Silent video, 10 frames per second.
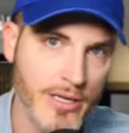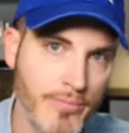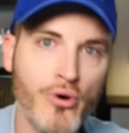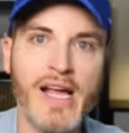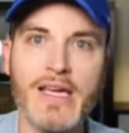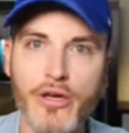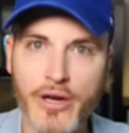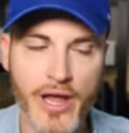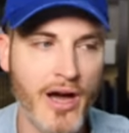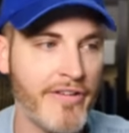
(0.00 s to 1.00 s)
simple and good
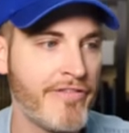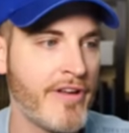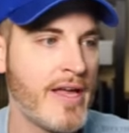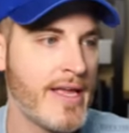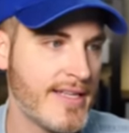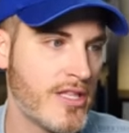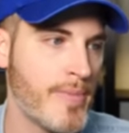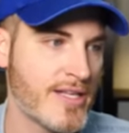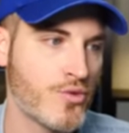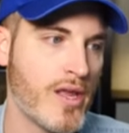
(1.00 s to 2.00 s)
enough is the
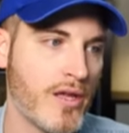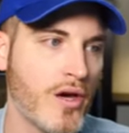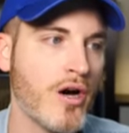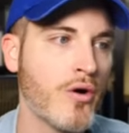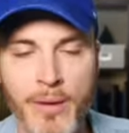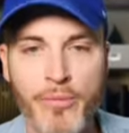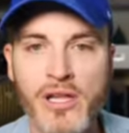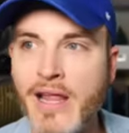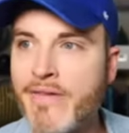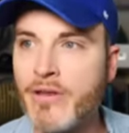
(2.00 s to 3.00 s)
best way to go. Number
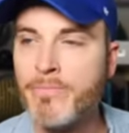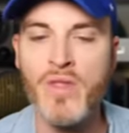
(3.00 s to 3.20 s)
11,